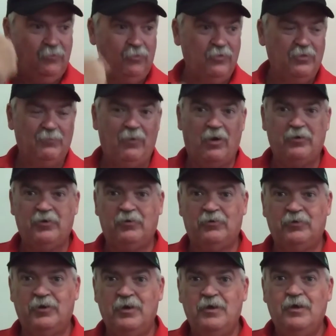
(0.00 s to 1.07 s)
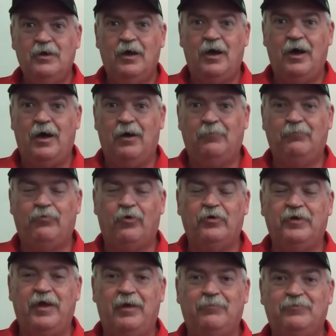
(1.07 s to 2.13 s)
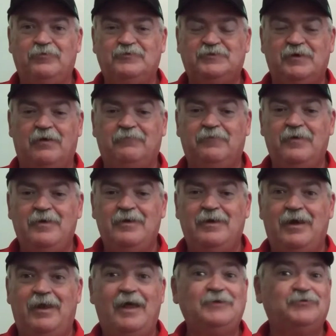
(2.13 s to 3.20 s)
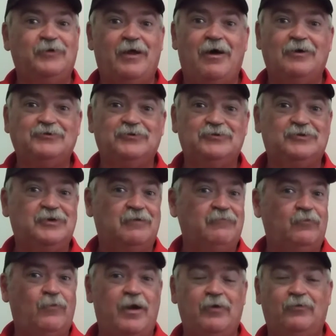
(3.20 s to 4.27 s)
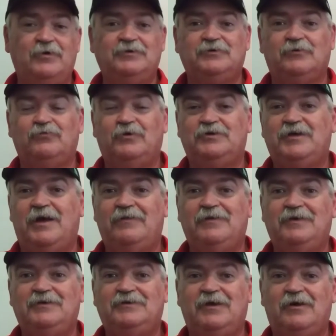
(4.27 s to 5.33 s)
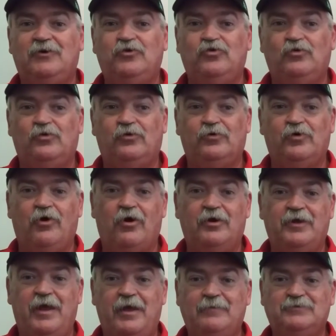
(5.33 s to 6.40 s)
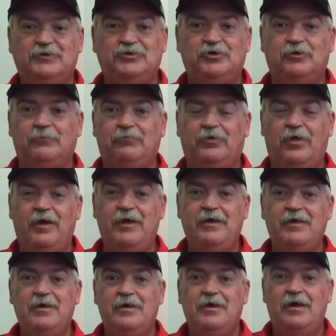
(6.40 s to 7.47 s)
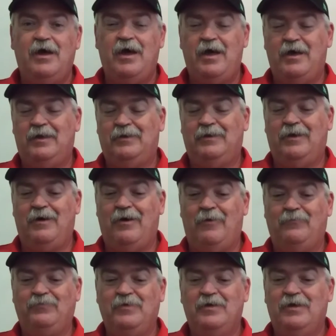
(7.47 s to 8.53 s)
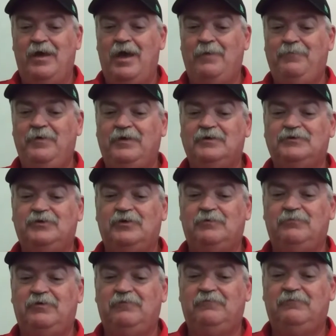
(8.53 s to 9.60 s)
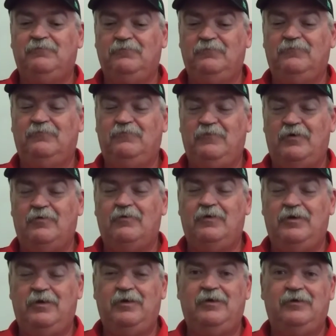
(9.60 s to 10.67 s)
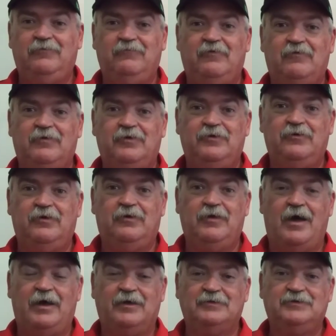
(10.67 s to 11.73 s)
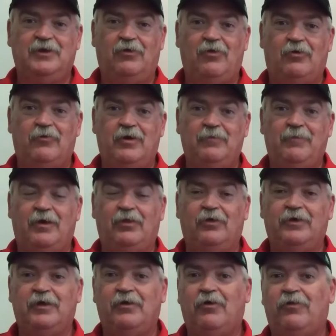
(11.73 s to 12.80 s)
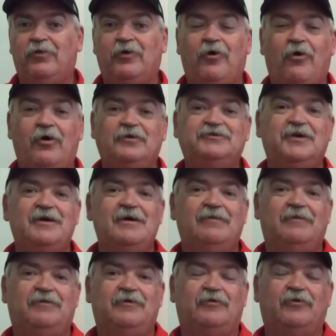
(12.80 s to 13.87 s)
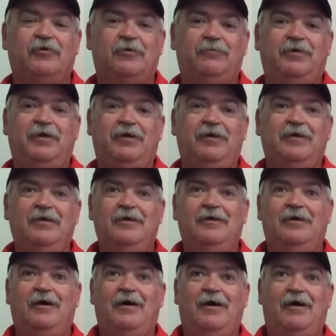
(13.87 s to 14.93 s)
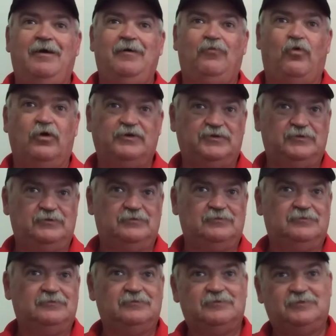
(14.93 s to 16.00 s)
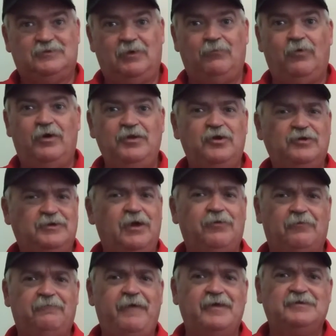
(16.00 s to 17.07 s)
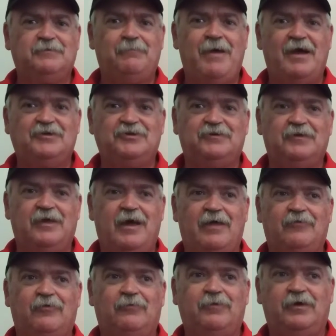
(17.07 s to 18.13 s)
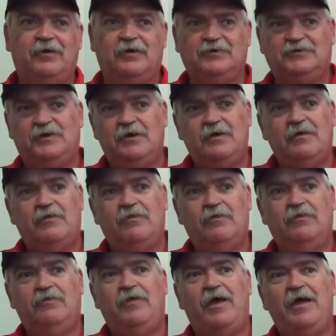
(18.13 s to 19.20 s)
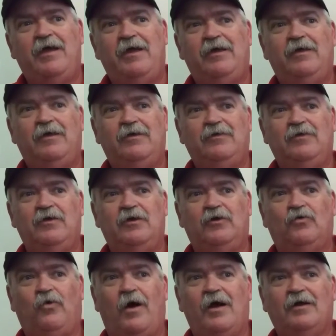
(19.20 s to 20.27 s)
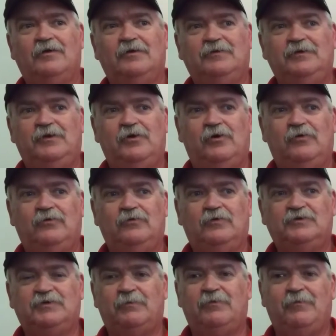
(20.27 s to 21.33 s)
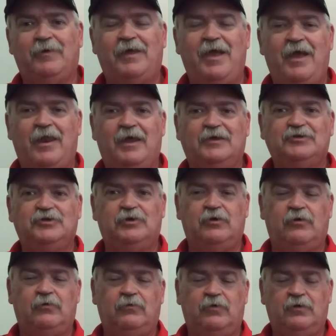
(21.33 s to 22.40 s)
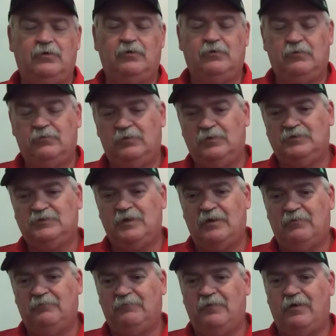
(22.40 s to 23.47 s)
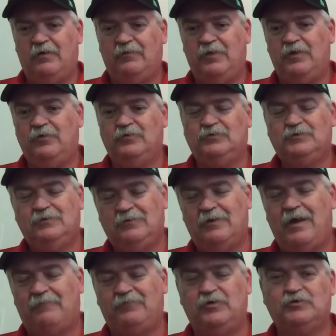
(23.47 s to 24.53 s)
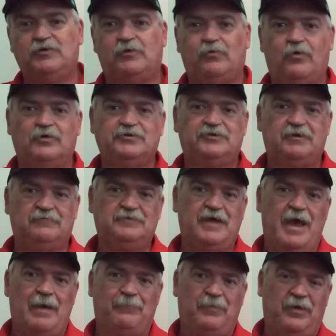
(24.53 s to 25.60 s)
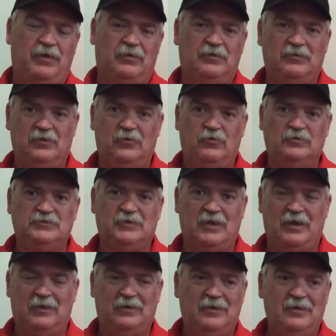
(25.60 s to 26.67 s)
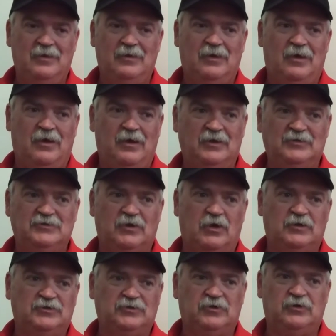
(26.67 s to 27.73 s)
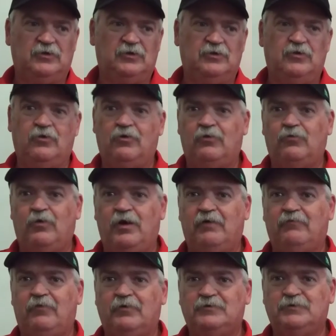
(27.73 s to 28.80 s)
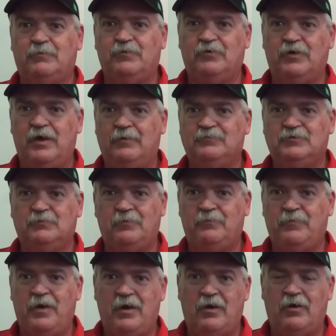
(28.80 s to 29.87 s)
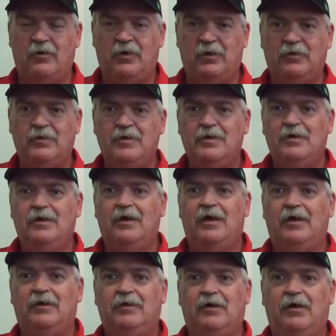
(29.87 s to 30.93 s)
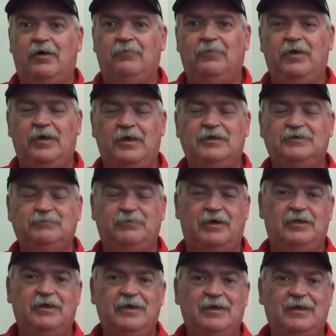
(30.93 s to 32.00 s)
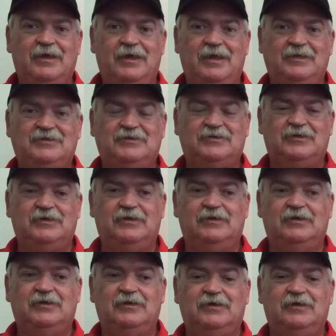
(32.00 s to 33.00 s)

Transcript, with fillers: more of the modern uh, board game stuff. And that's when I also discovered White Wizard, which had these uh, cool little card games that you can play. And um, Epic is going to be very, very good. I can tell already by looking at all the cards that they're going to be. Uh, it works somewhat. You can tell they're fans of Magic the Gathering because they inquired, you know, some of the mechanics, you know, uh, instead of uh, they use have to use other words instead of tapping, you know, it's like uh, exhausted or whatever. Some of their games are prepared and and um, it's but it's